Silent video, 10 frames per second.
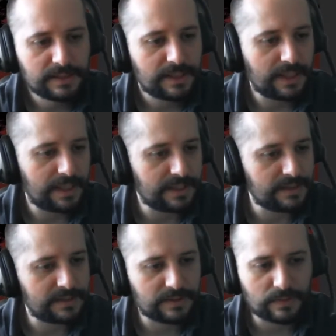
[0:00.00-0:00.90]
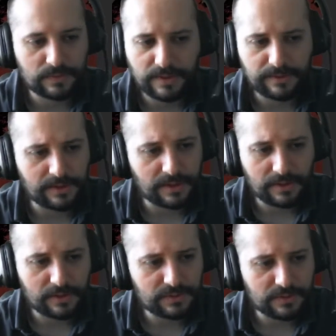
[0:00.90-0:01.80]
and there are a
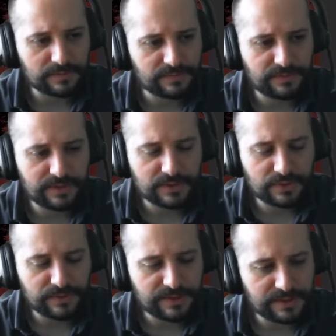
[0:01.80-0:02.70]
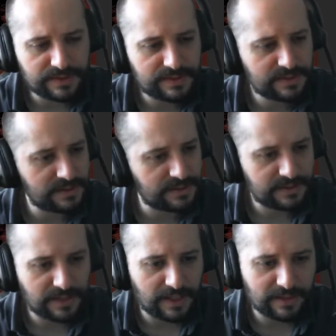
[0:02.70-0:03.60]
lot of intrigues,
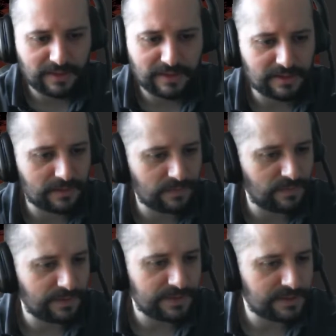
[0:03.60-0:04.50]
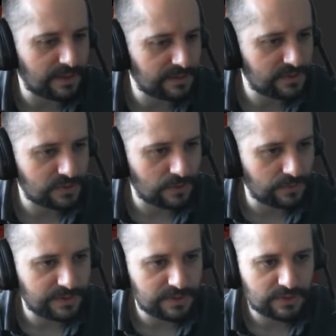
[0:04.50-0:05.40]
death, and a very dark
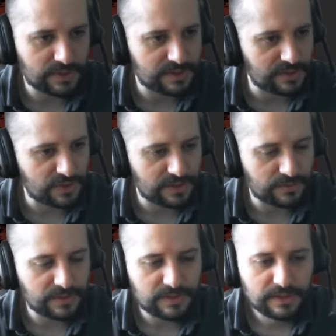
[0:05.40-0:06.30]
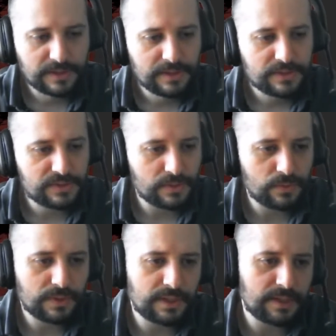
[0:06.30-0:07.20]
story just in general.
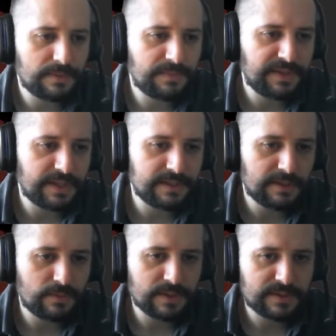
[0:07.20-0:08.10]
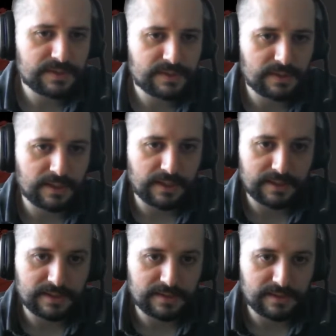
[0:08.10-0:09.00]
So the idea was, at
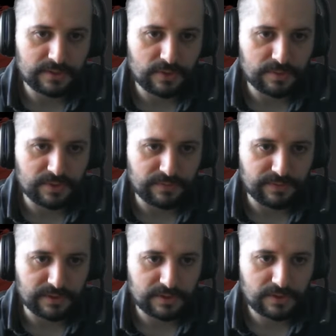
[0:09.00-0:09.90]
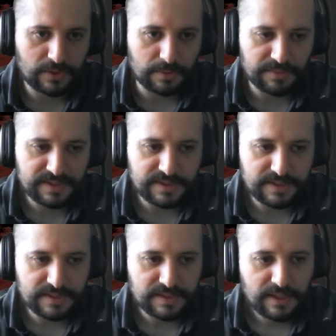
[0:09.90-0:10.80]
least in terms of the combat
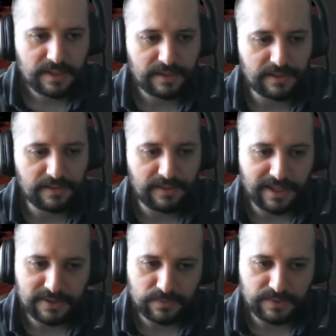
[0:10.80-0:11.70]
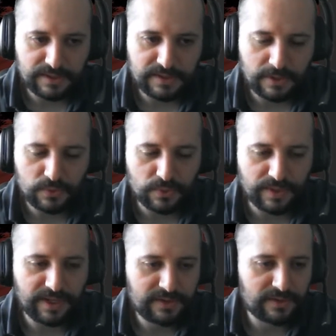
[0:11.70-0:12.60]
scenes, that we
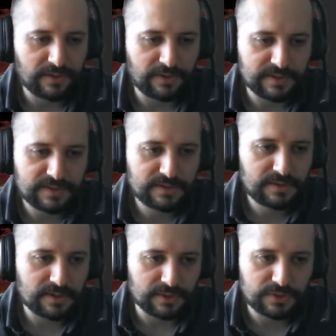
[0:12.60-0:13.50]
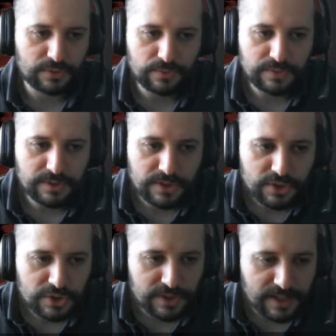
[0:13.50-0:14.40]
counteract this
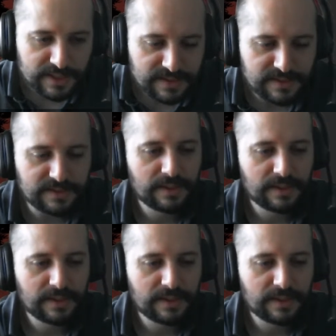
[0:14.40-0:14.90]
cartoonishness